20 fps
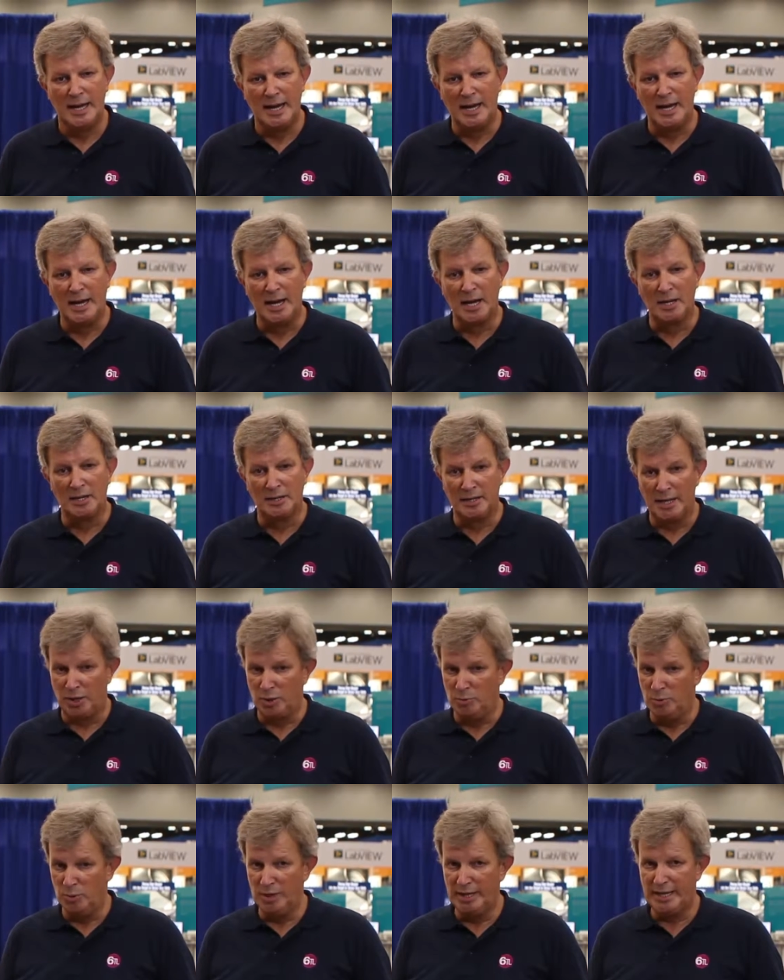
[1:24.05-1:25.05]
Uh, they
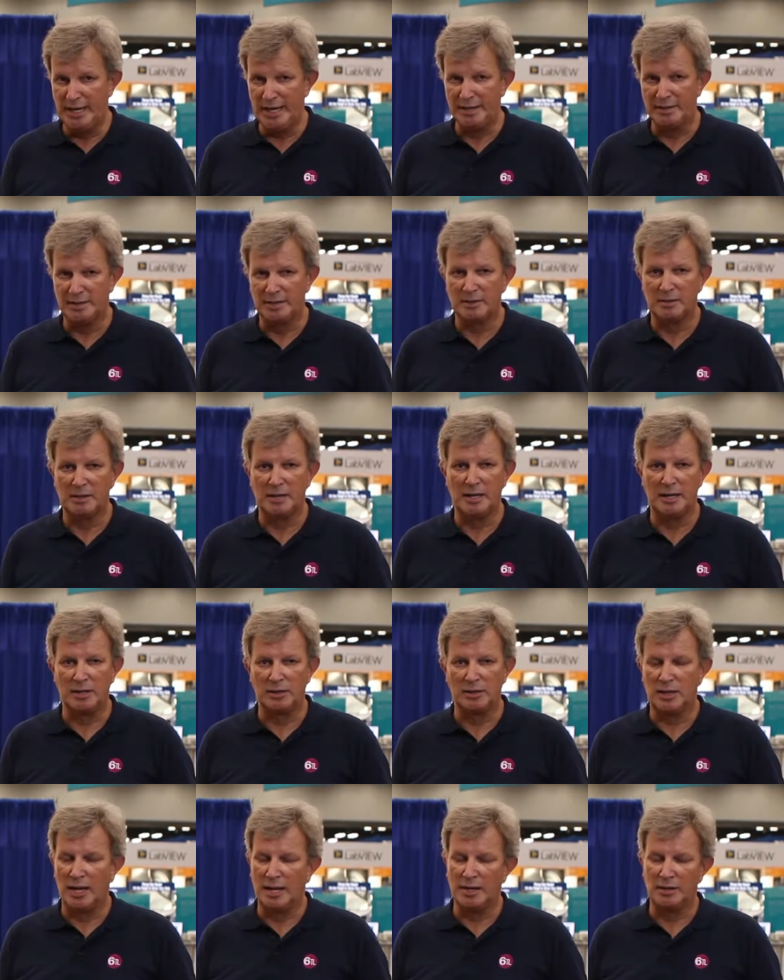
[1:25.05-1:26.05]
communicate
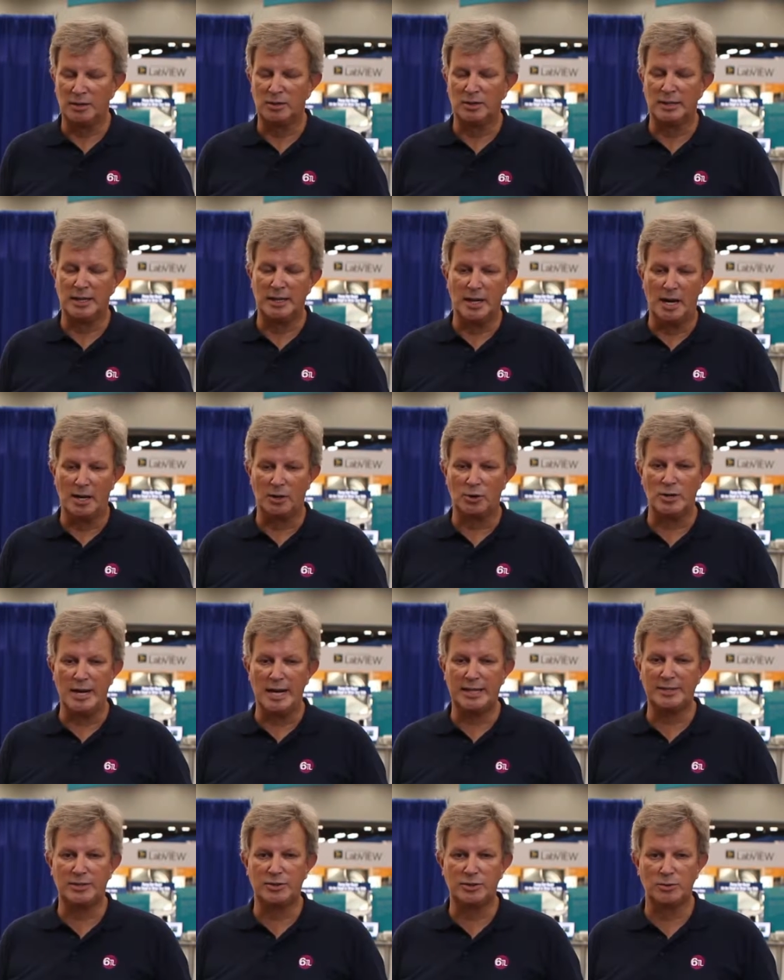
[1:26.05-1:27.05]
and, and, and, are
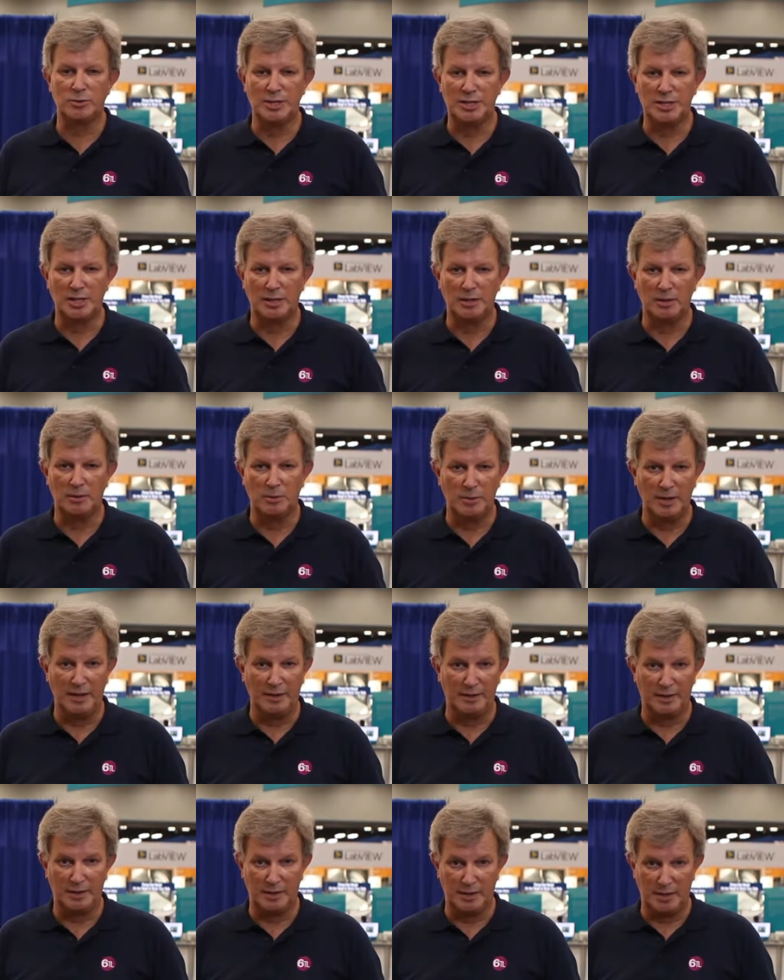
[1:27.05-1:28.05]
connected to each other
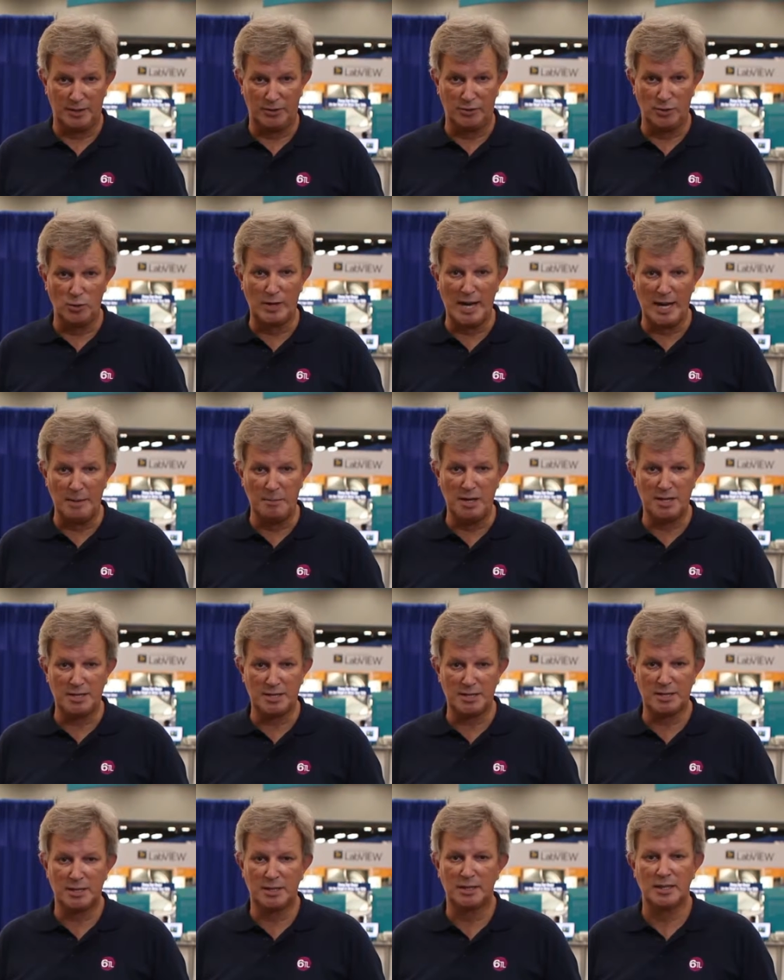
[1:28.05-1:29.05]
with uh, through CAN
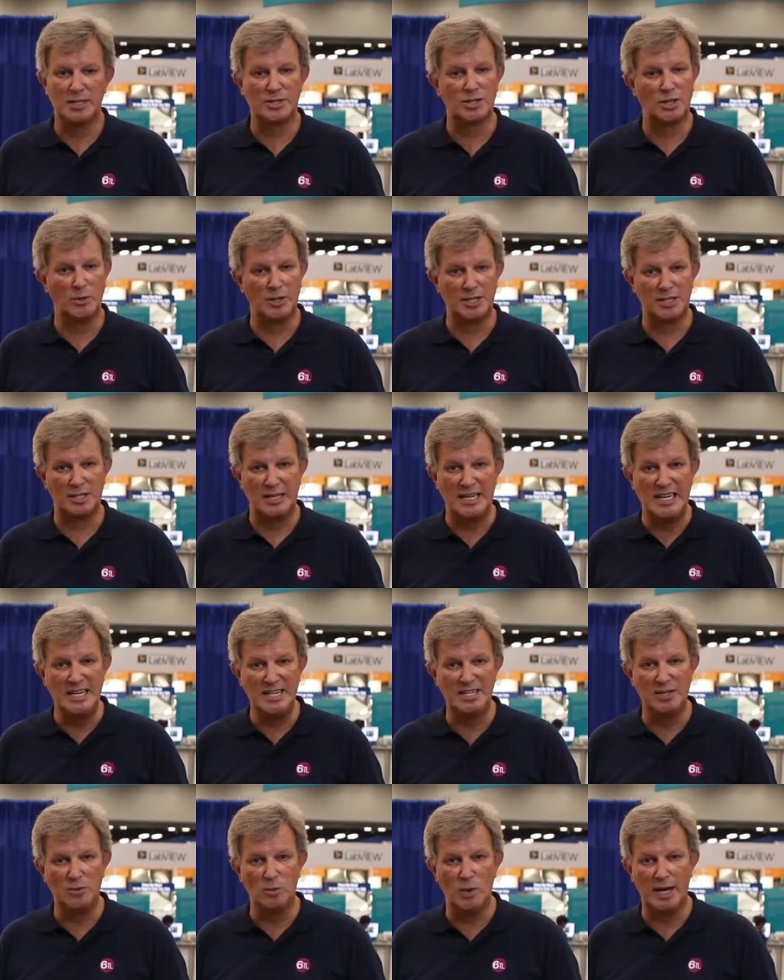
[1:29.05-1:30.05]
bus. So it's an
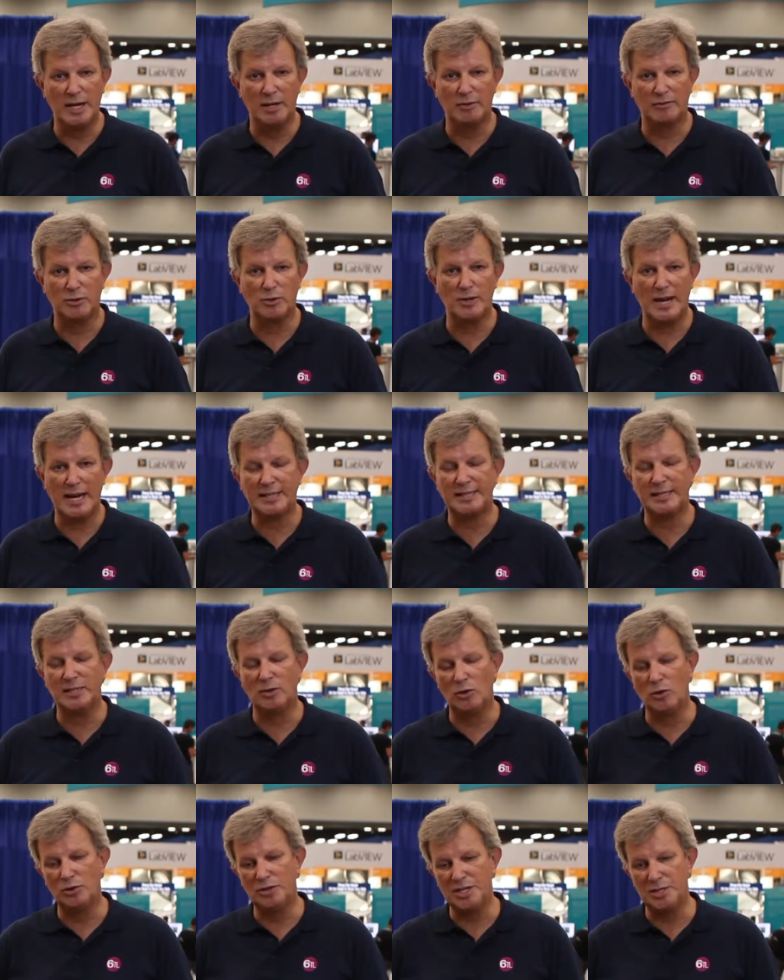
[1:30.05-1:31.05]
easy way of
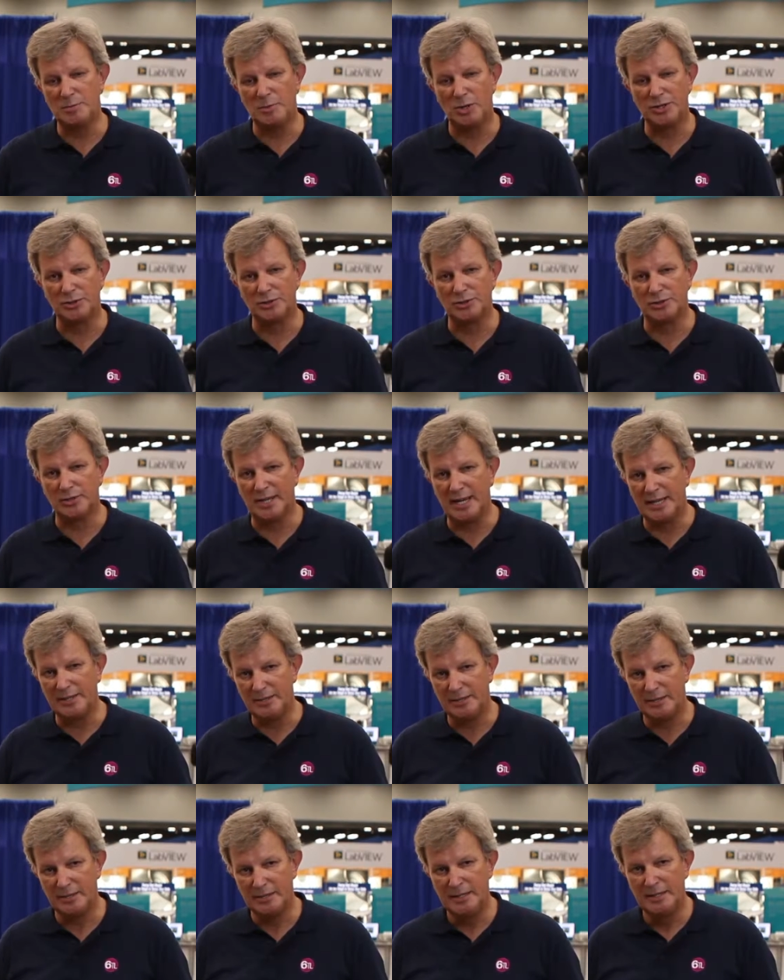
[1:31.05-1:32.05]
connecting all these modules
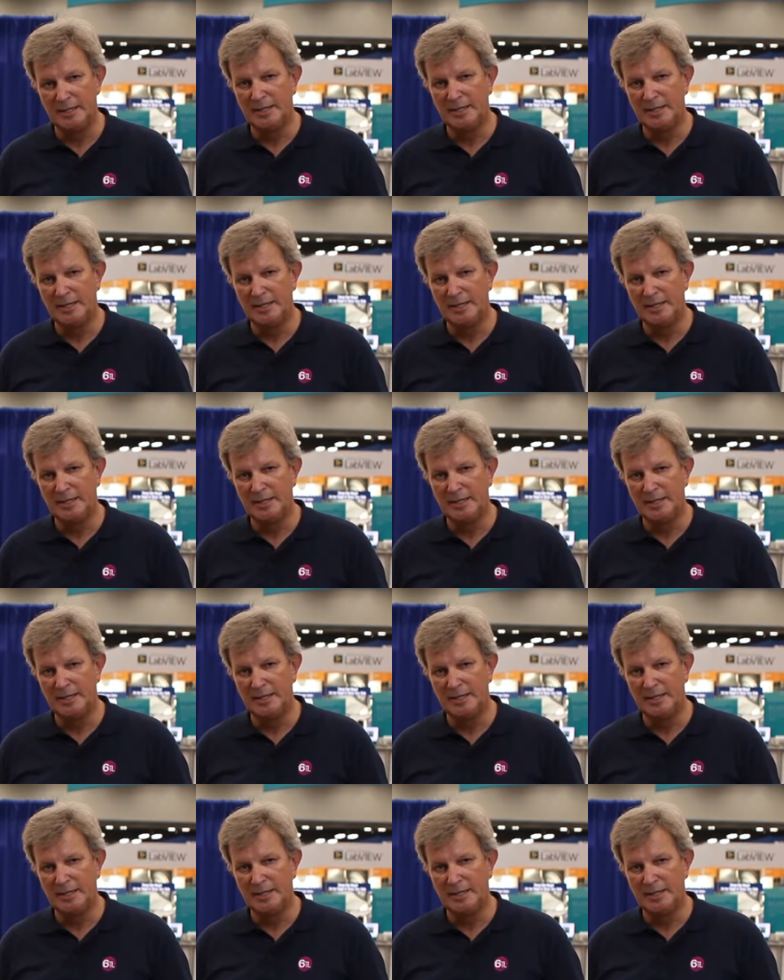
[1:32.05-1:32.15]
together.